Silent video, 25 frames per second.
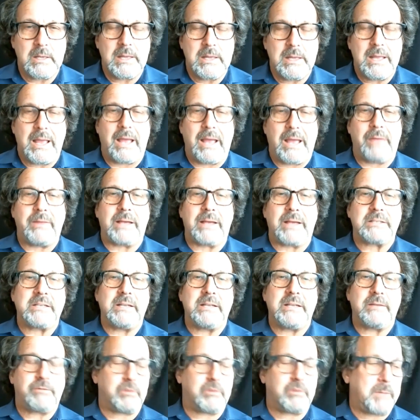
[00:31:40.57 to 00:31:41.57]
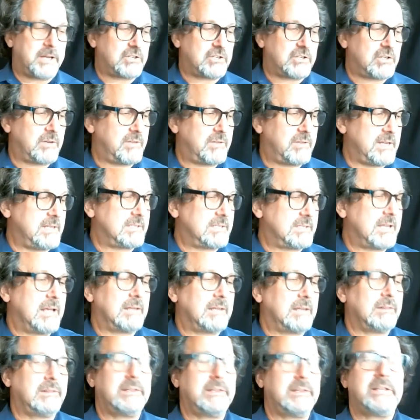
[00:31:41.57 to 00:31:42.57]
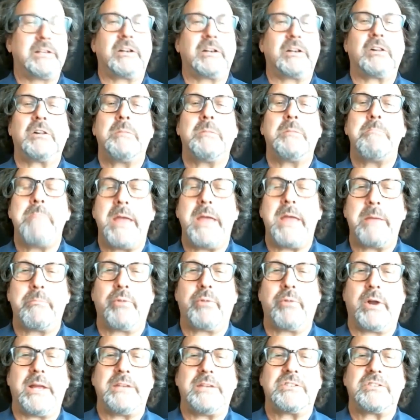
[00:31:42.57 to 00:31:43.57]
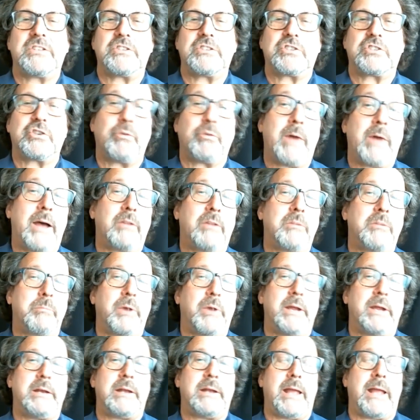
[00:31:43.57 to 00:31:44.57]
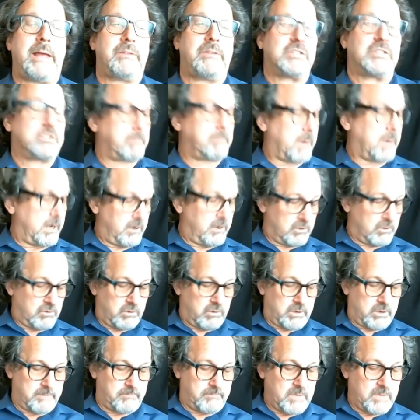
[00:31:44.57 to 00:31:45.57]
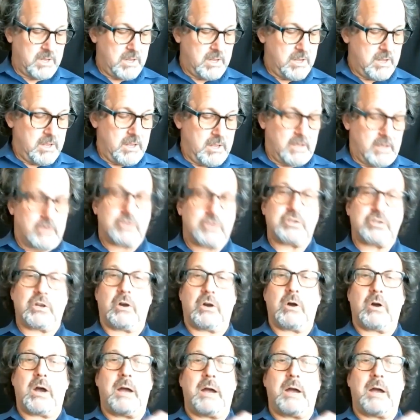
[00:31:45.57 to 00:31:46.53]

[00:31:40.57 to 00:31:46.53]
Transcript: And that's the inflammation of these little membranes that surround the brain and the spinal cord. So I'm